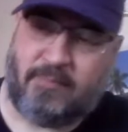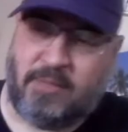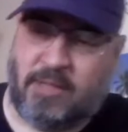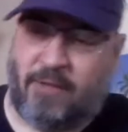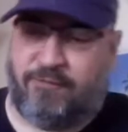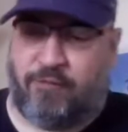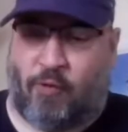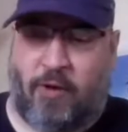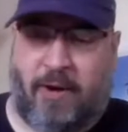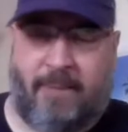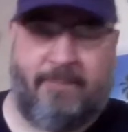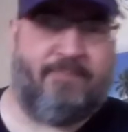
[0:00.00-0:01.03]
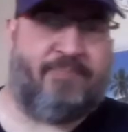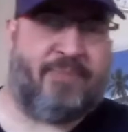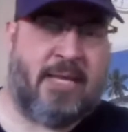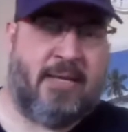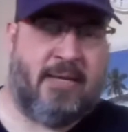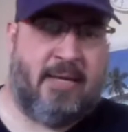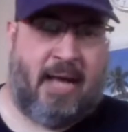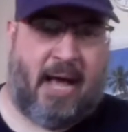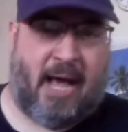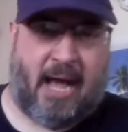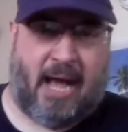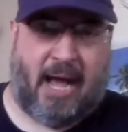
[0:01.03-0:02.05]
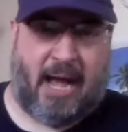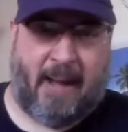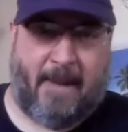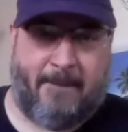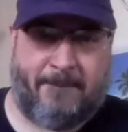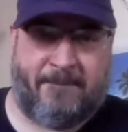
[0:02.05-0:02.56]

The form, uh,